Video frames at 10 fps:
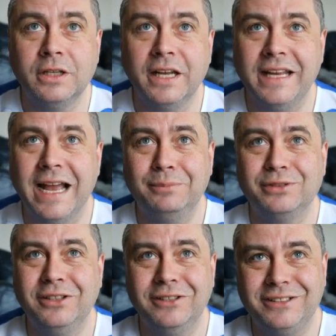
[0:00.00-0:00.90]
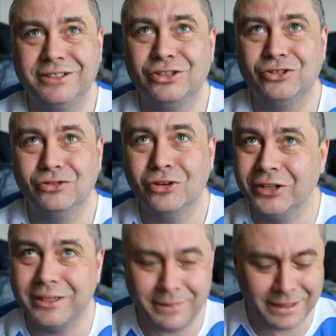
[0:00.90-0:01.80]
and he absolutely
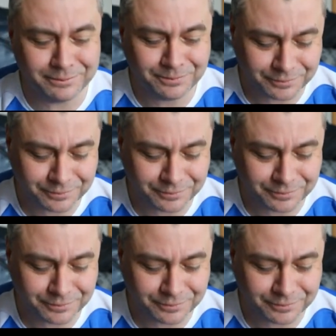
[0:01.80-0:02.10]
destroyed me.